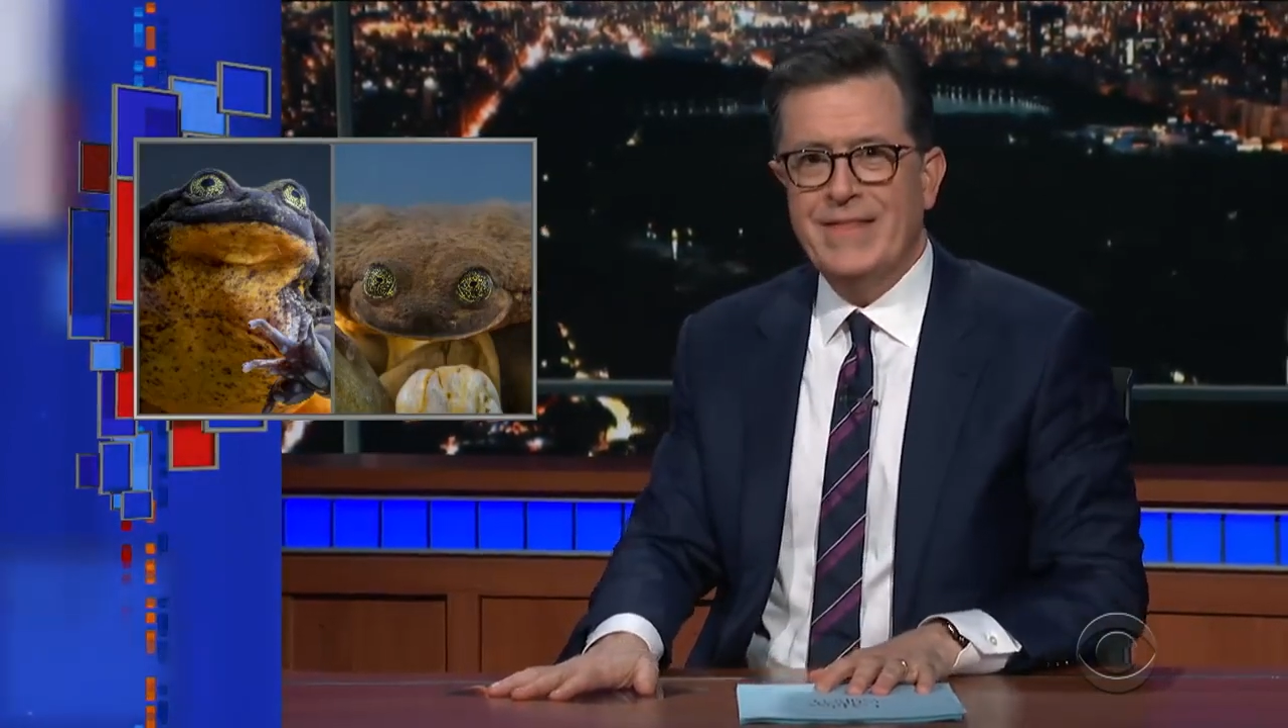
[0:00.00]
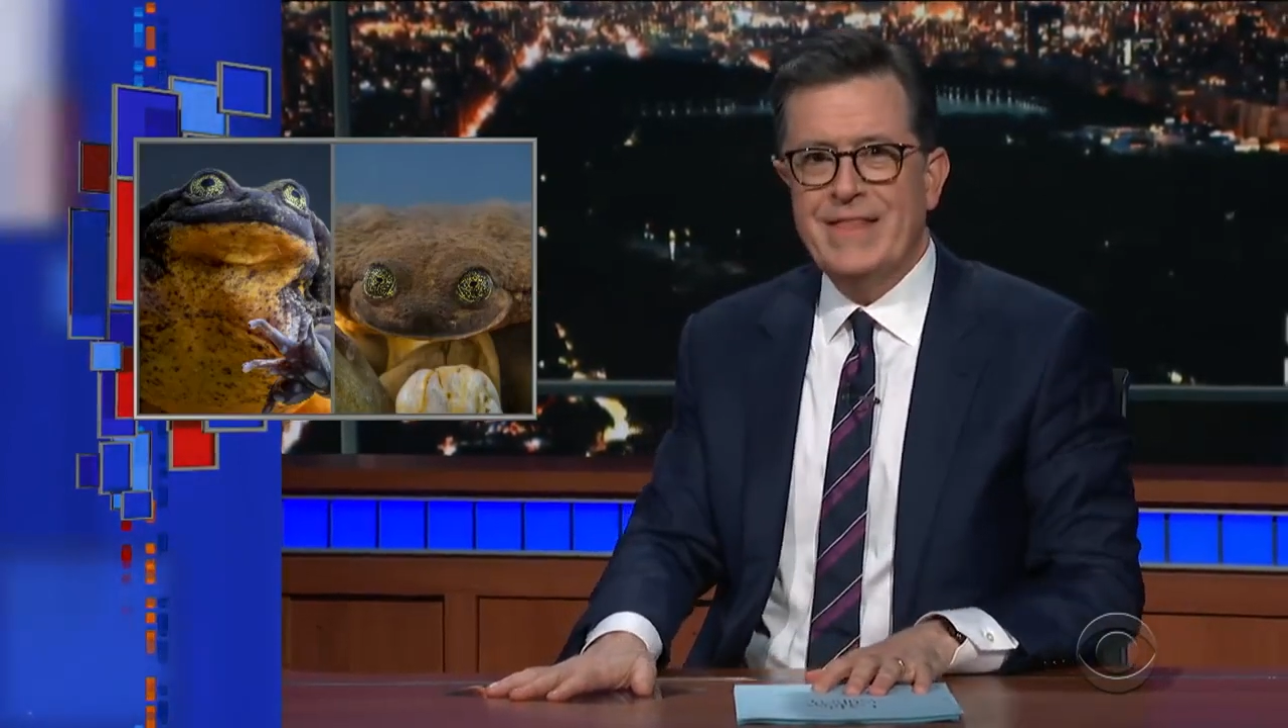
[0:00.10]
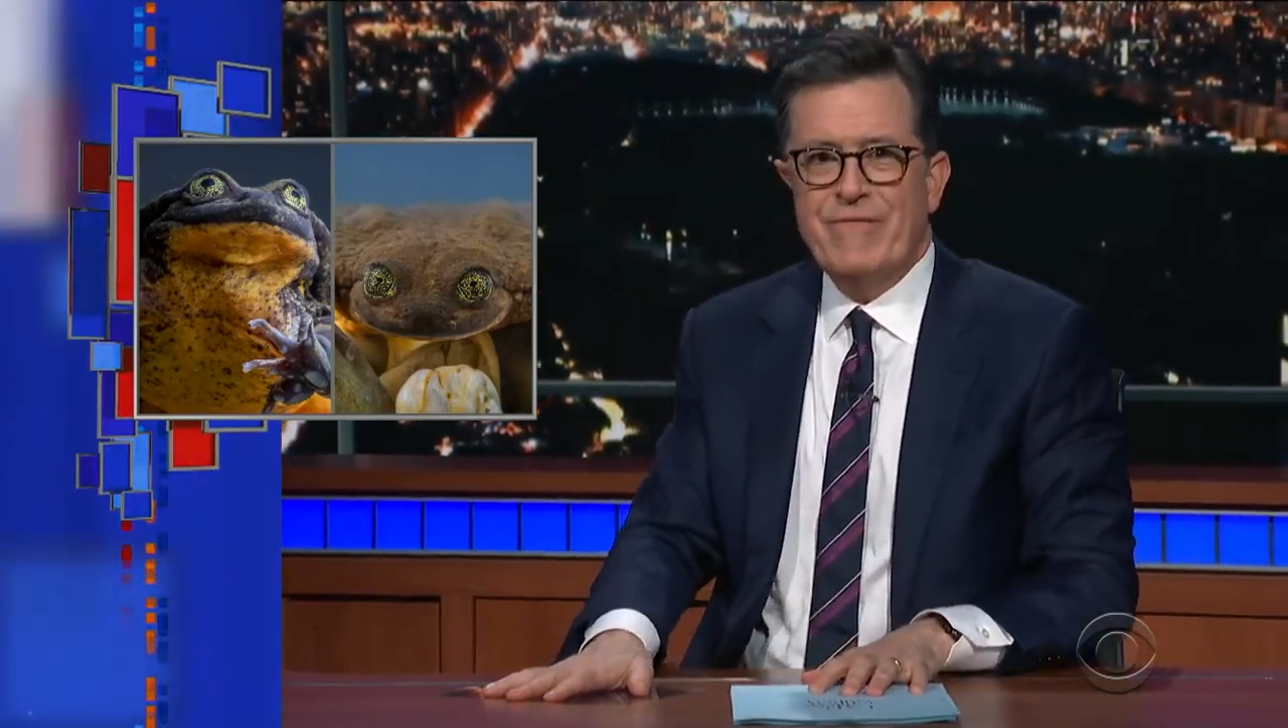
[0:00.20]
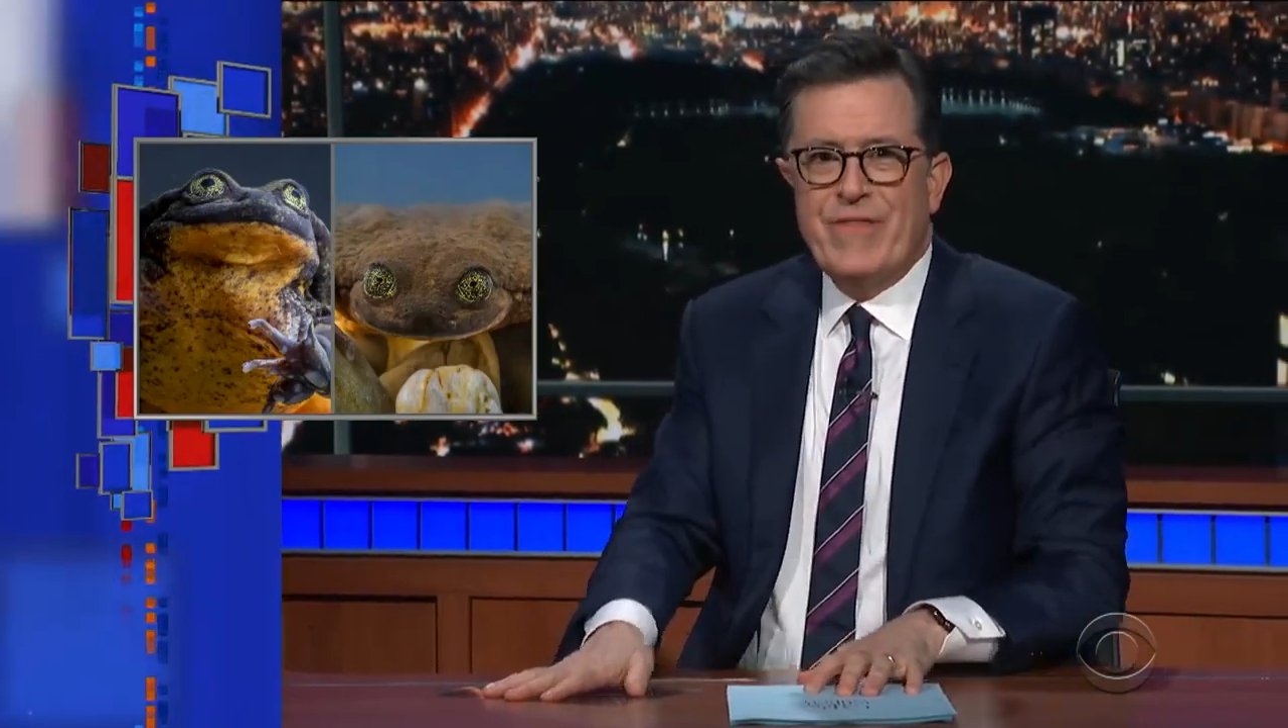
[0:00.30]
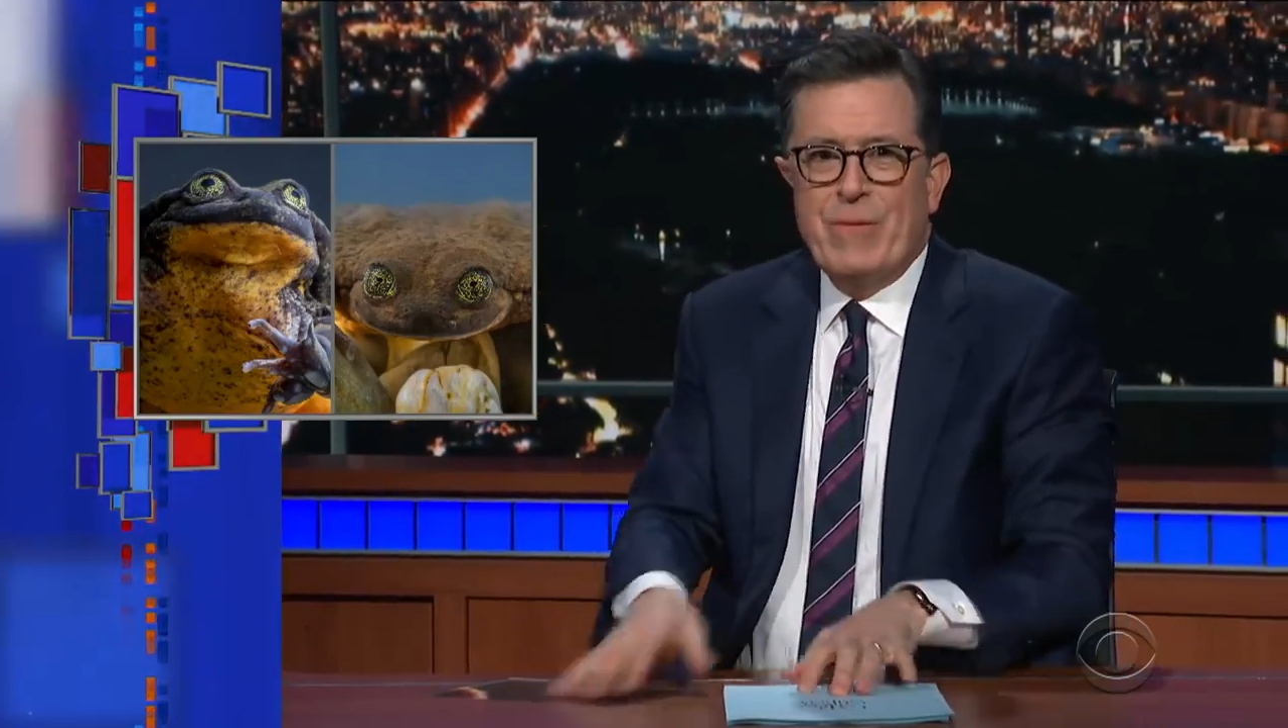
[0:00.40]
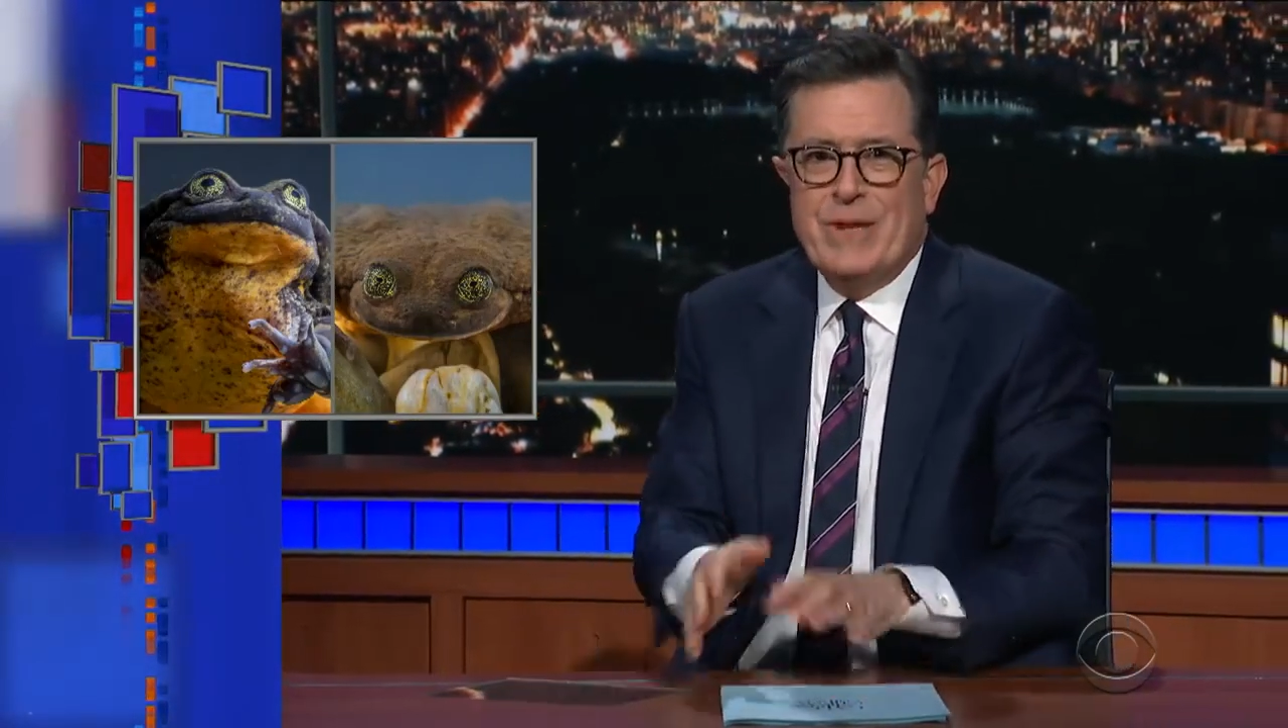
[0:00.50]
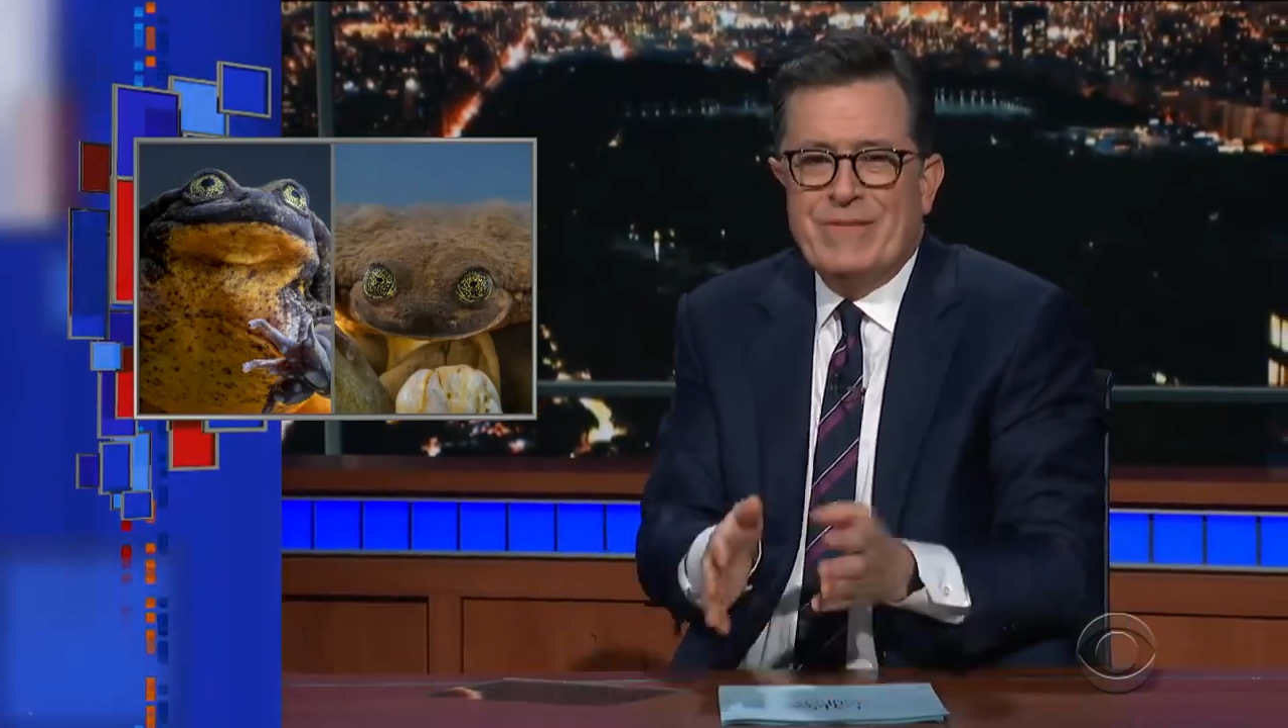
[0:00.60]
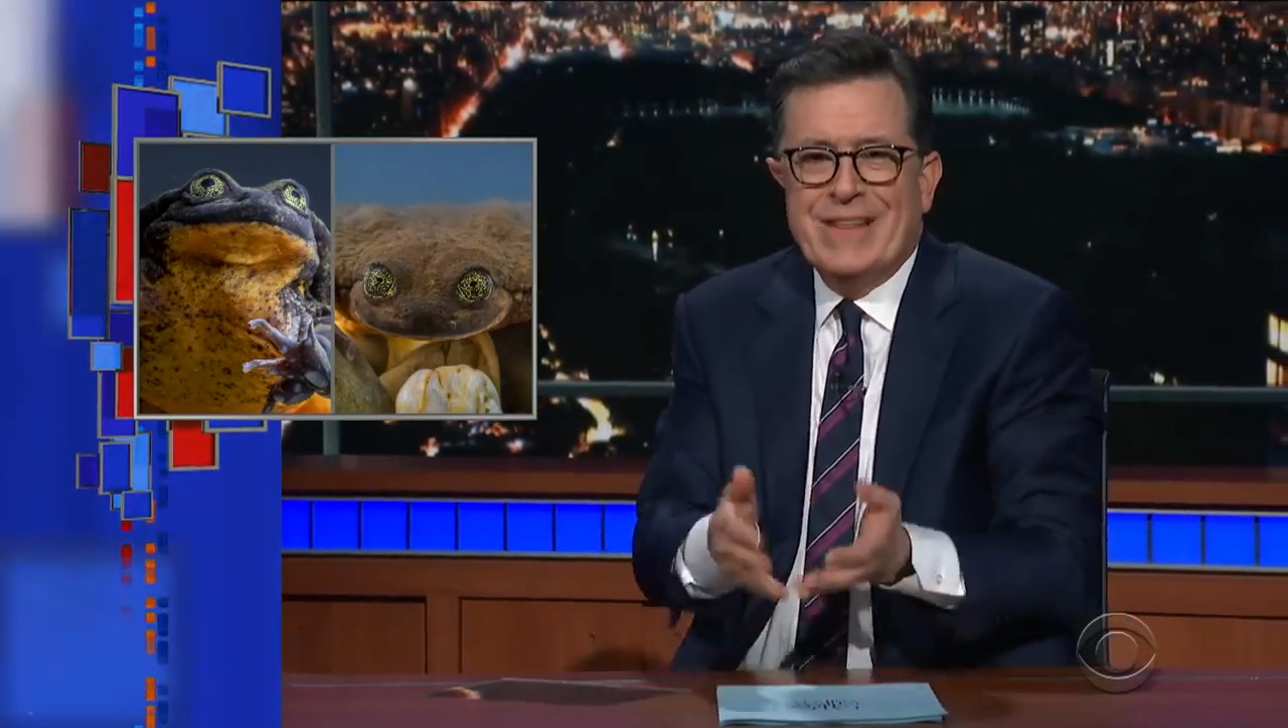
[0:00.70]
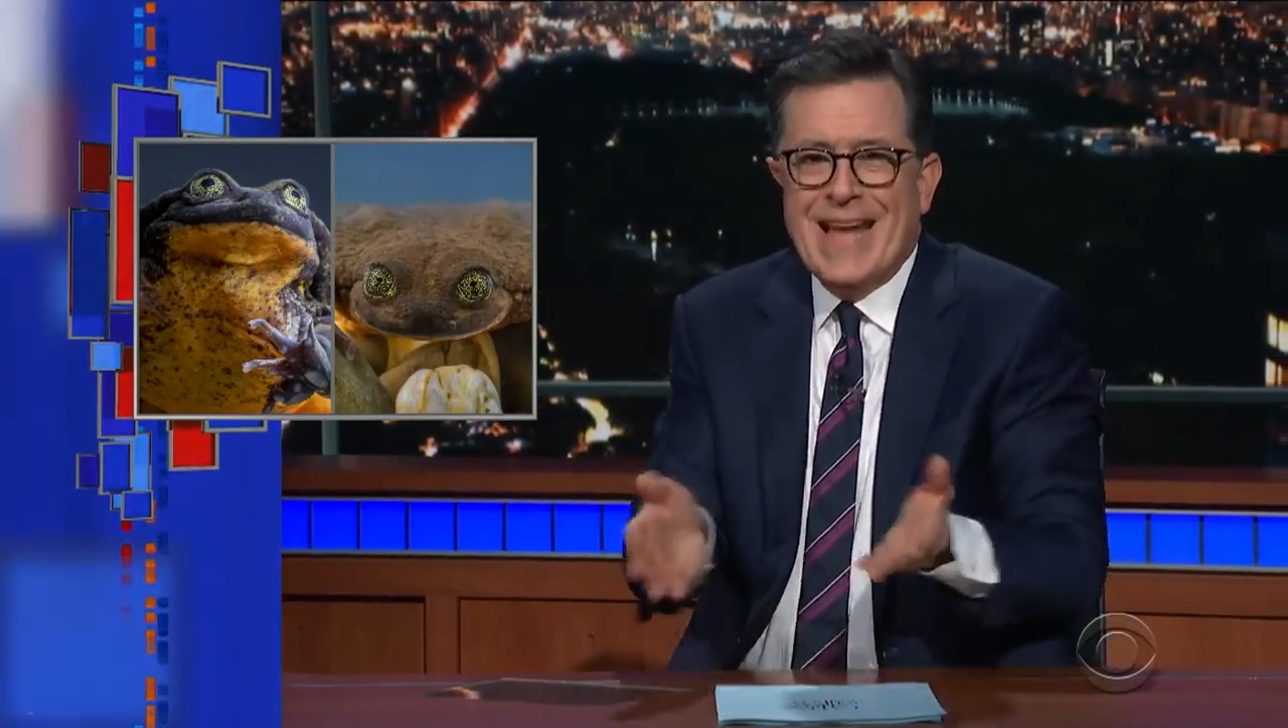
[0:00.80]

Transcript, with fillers: if they would even